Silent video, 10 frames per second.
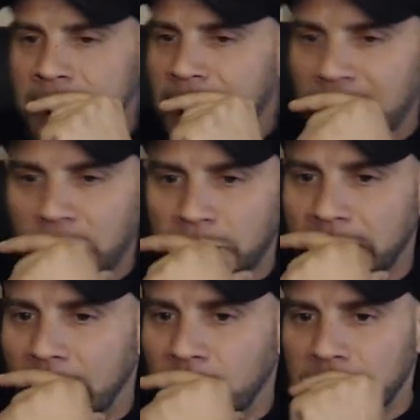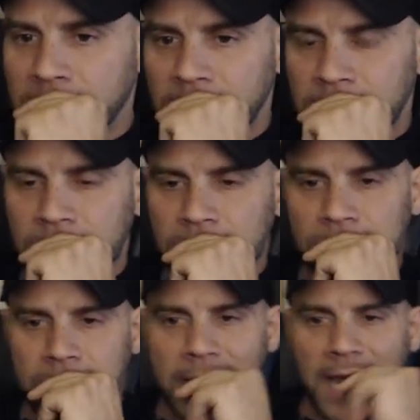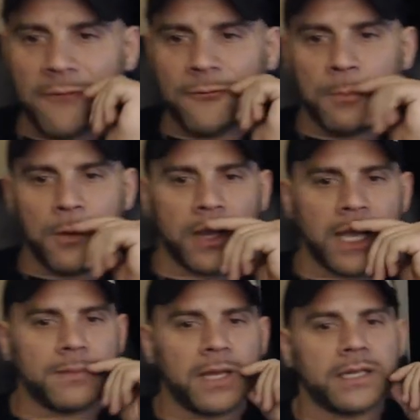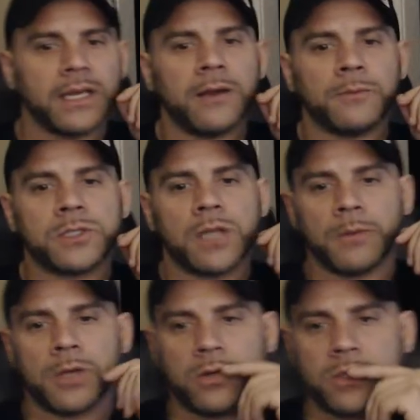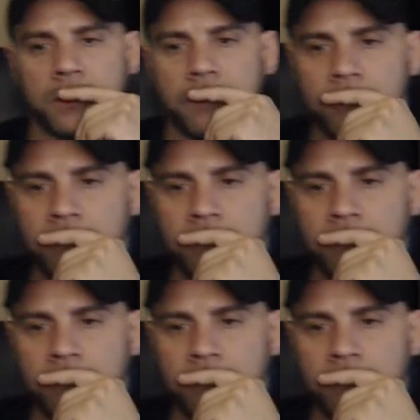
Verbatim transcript: Can't go to that one. I got a football game that day. I'm coaching.